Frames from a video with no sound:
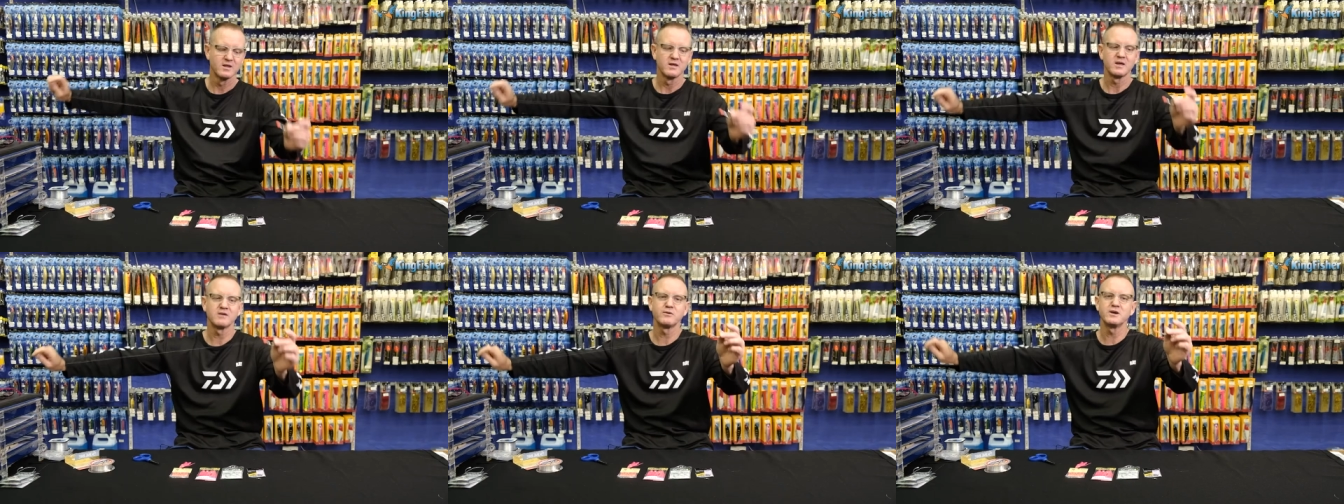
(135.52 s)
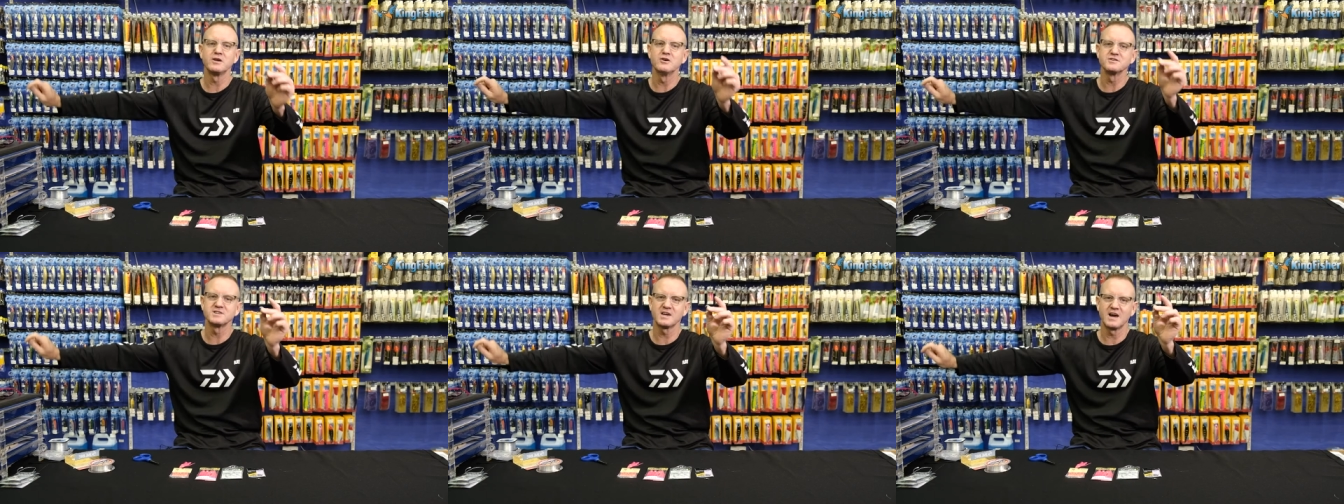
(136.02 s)
if we're
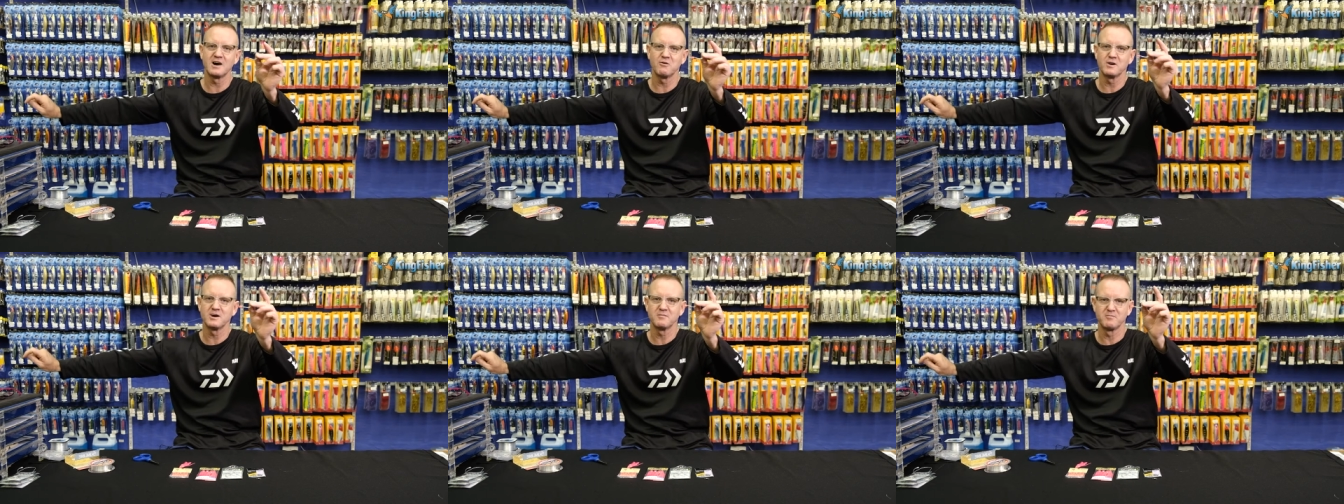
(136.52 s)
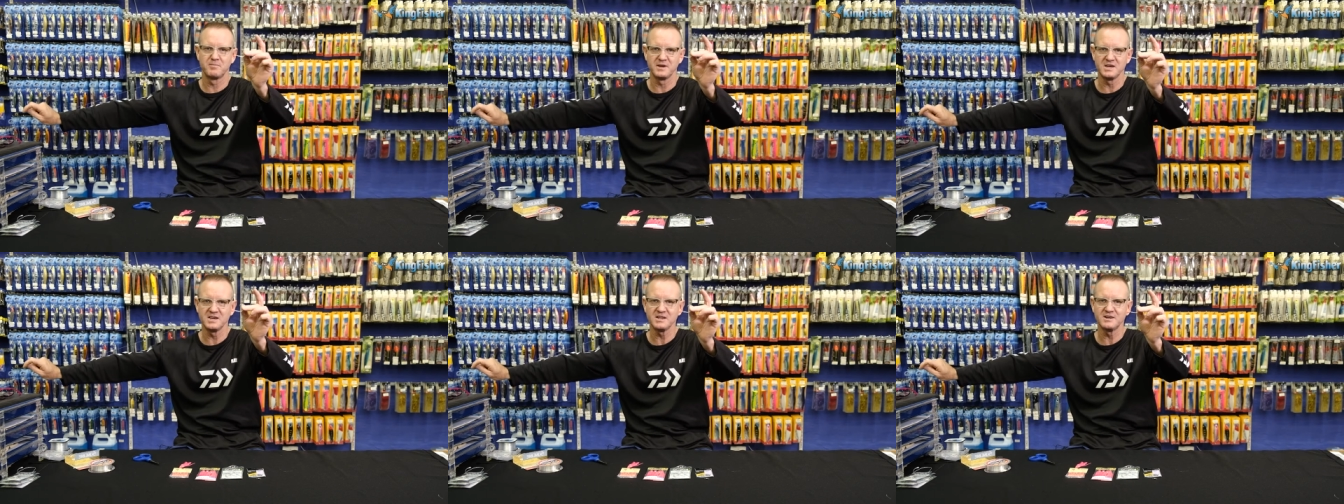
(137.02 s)
using our
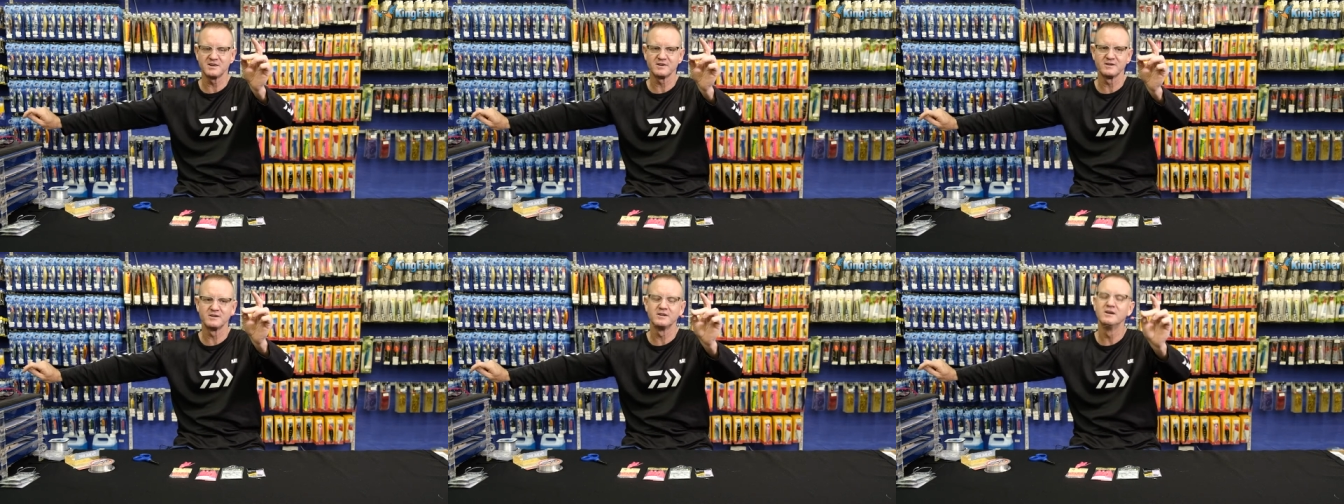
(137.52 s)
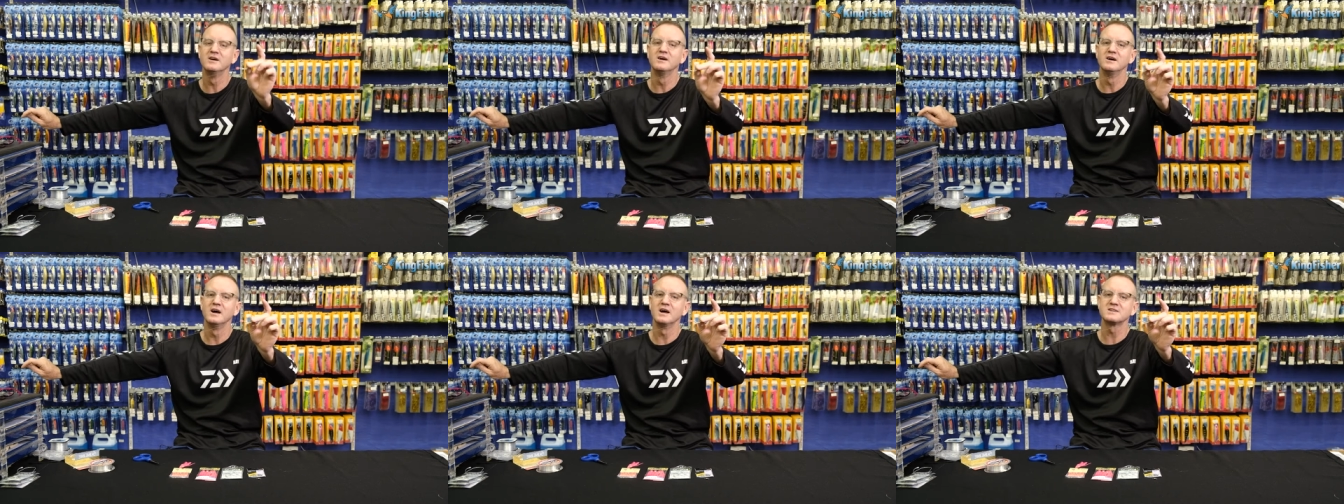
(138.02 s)
bead,
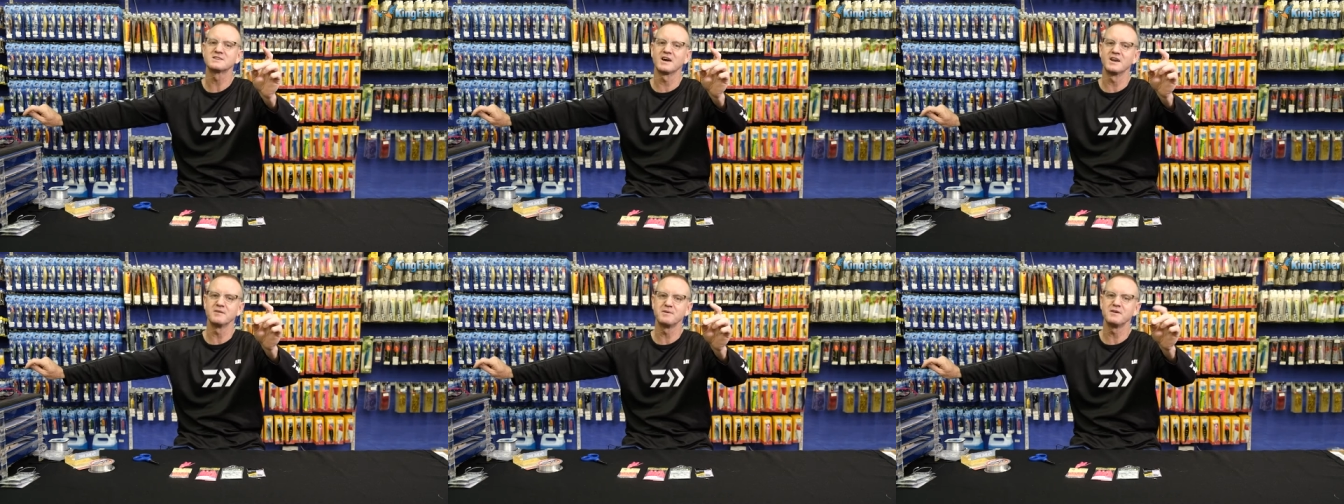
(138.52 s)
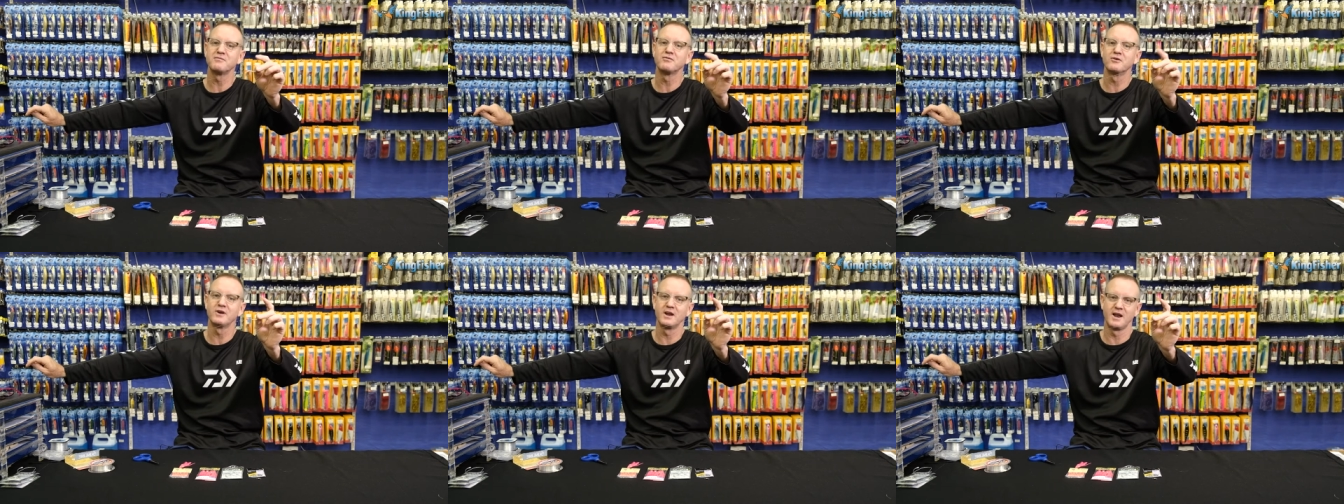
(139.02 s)
it's going to be
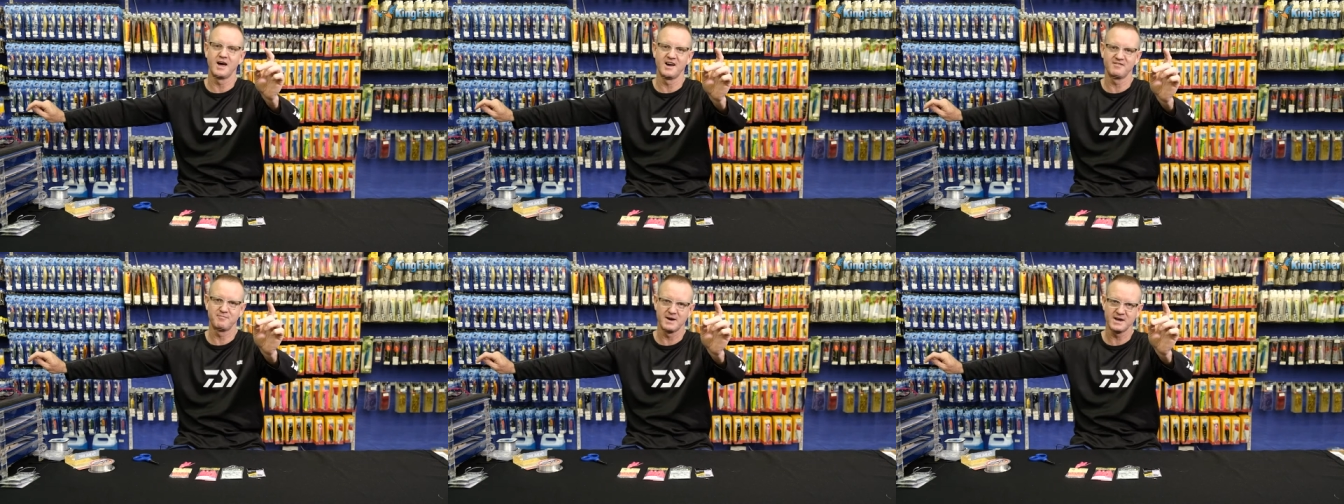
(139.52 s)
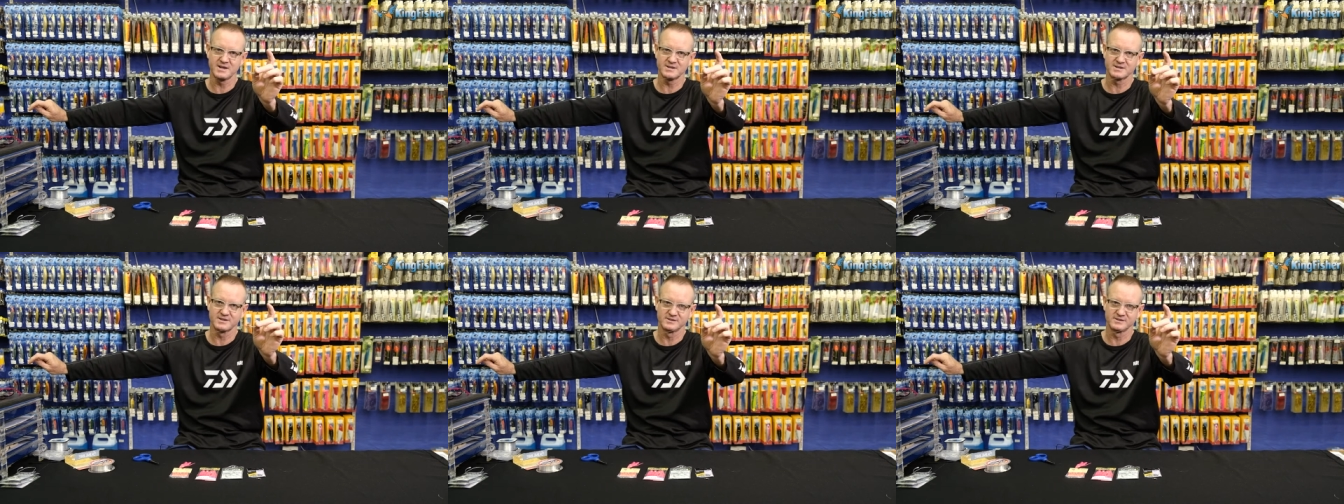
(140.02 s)
for a live bait.